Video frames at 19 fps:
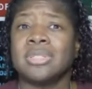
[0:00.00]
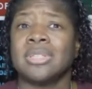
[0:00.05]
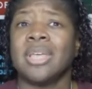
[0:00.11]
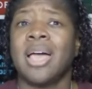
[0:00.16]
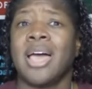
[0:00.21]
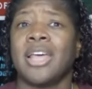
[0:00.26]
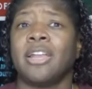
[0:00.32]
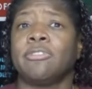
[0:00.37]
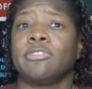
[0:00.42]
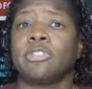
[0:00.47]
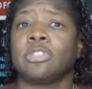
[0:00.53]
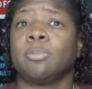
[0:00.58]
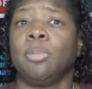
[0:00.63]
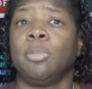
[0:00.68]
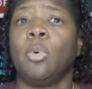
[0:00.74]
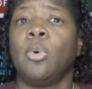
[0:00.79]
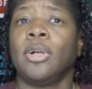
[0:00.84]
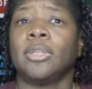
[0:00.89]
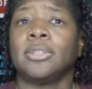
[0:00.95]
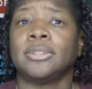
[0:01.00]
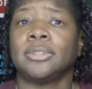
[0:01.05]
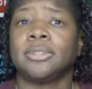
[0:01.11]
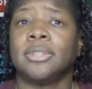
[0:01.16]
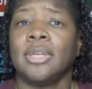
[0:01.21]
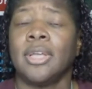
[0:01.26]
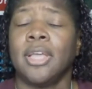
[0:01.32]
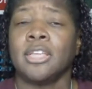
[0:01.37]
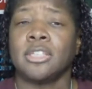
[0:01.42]
side of
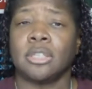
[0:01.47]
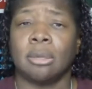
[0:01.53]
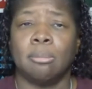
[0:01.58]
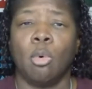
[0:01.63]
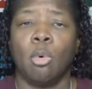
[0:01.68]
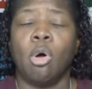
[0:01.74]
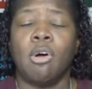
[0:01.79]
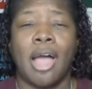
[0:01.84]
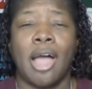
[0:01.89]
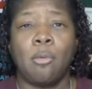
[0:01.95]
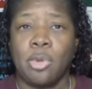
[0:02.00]
sports is a more,